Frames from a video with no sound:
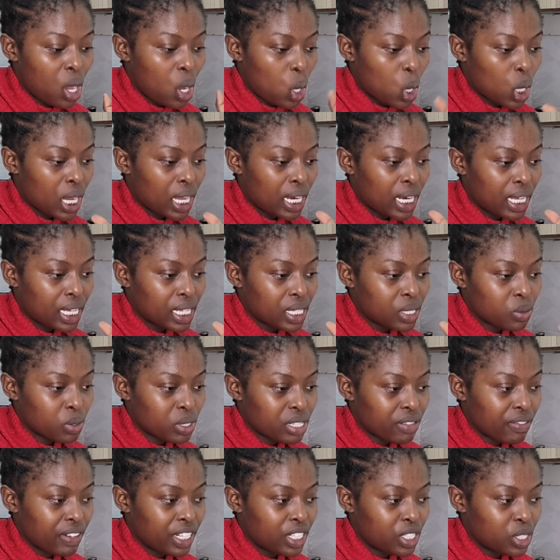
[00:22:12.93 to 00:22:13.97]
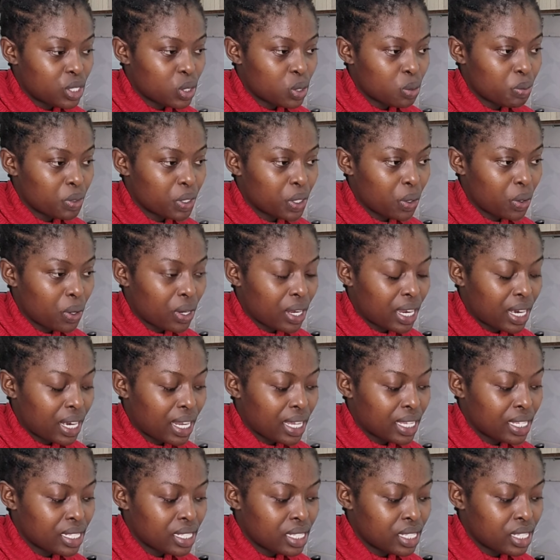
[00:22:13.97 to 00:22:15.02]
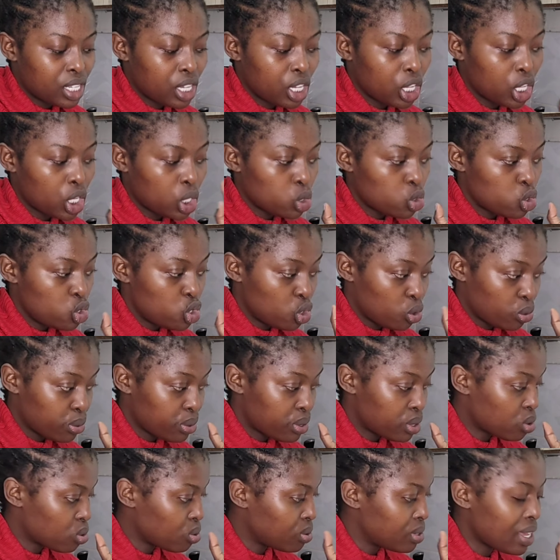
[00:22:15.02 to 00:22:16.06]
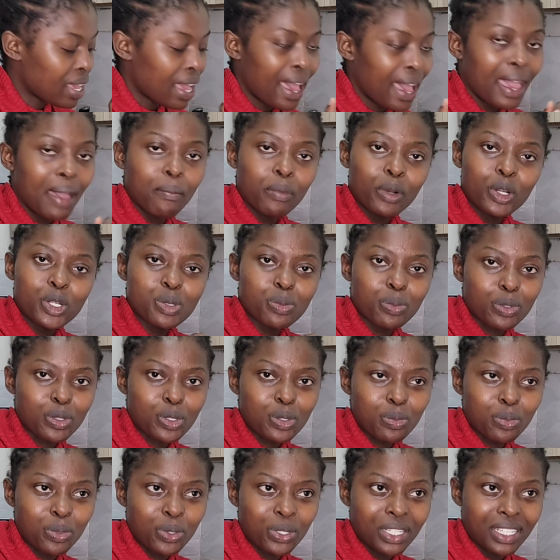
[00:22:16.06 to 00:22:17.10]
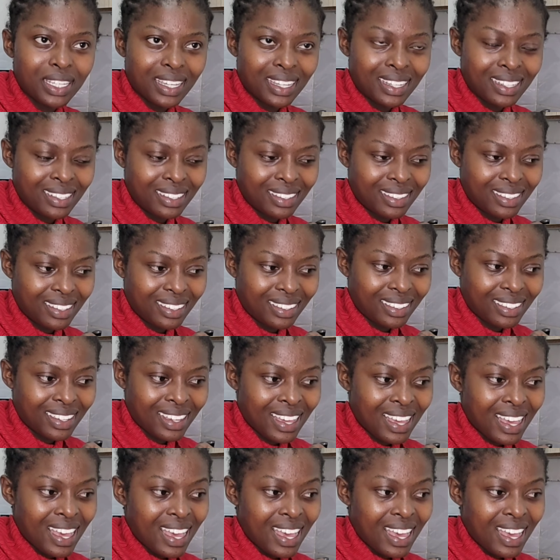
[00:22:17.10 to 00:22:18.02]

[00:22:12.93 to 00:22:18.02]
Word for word: organize whatever needs to be organized. Juice. Today I am not postponing anything.